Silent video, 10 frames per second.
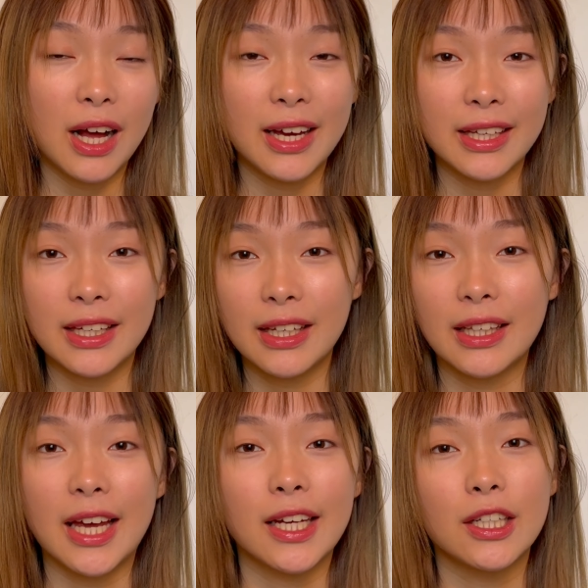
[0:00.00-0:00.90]
i.e.,
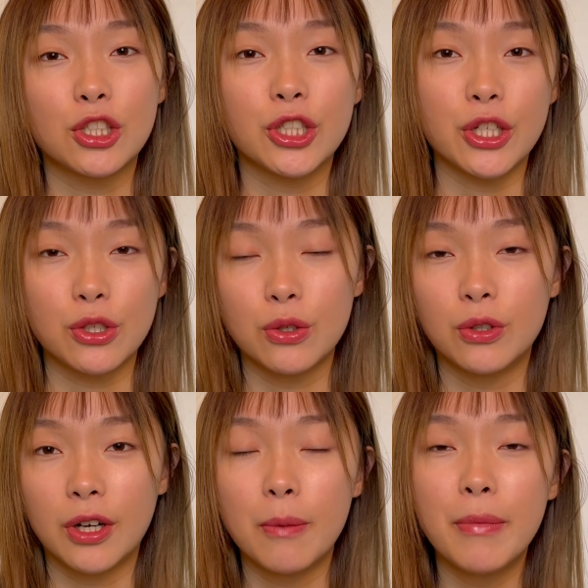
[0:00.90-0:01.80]
like a
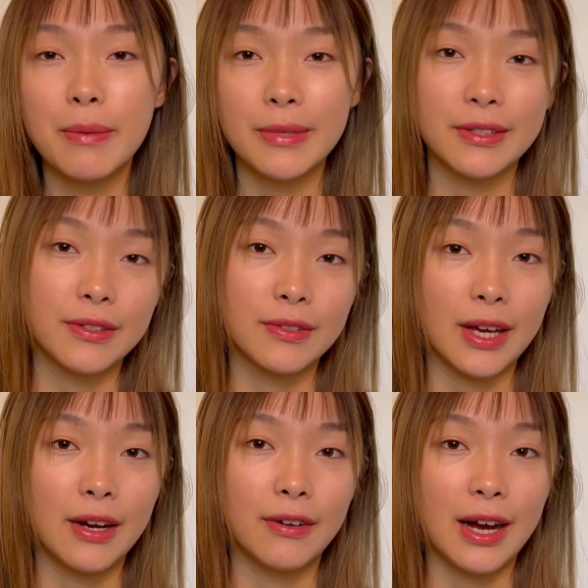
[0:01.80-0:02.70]
traditional commitment to
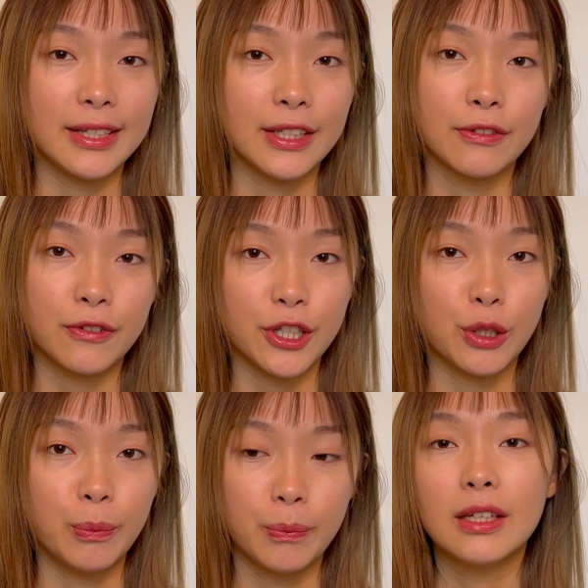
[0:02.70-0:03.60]
our idea of freedom.